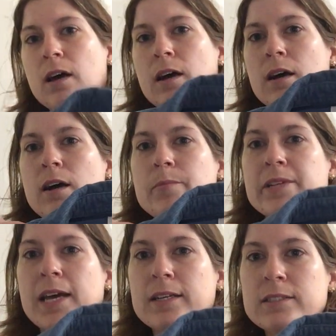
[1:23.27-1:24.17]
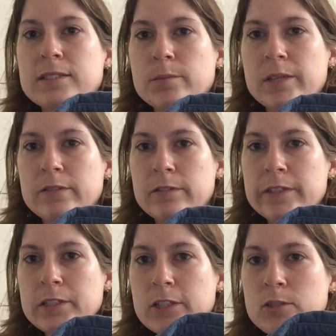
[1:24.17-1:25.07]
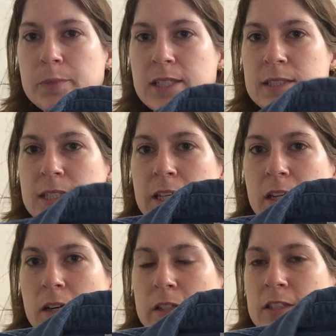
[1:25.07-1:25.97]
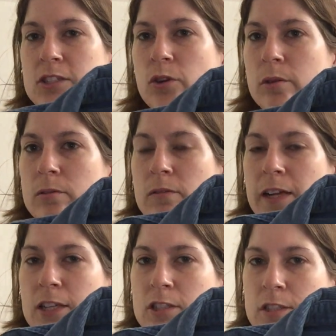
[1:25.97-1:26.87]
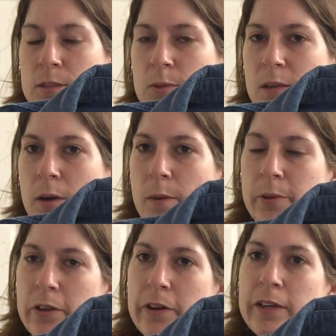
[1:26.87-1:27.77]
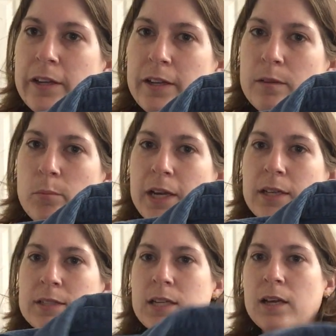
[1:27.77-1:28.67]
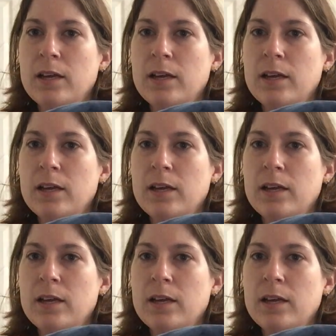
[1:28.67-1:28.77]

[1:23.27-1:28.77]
Uh, up next, a bit of a vintage piece here. This is Northern Reflections, a pretty popular Canadian brand.